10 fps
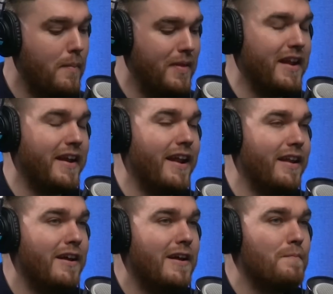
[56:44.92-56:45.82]
but then
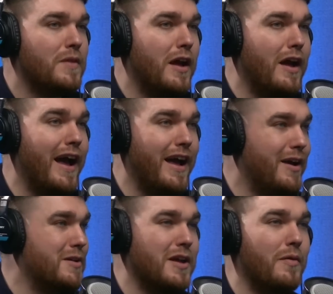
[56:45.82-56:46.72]
again,
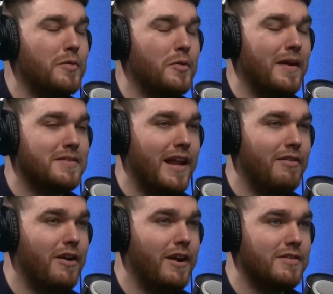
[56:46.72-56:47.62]
it's like we were talking about
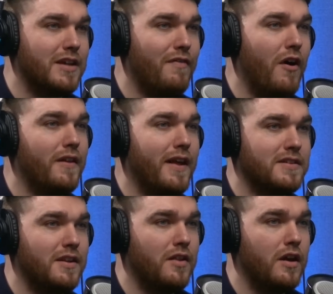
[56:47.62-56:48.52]
Salah earlier. It's like if Haaland has
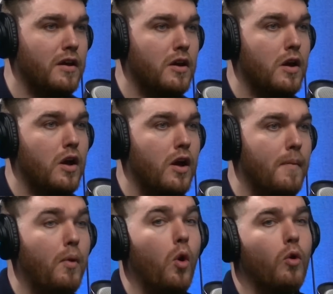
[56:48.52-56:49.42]
another
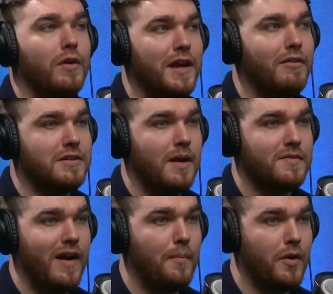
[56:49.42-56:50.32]
poor year in
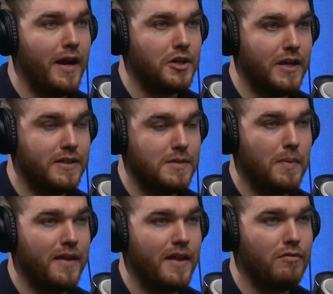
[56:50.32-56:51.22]
terms of output next year because he's
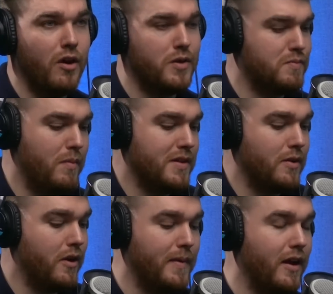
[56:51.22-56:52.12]
playing that role, it's probably
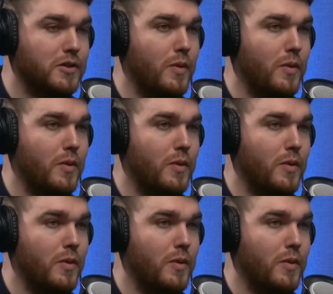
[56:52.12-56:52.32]
still going to be like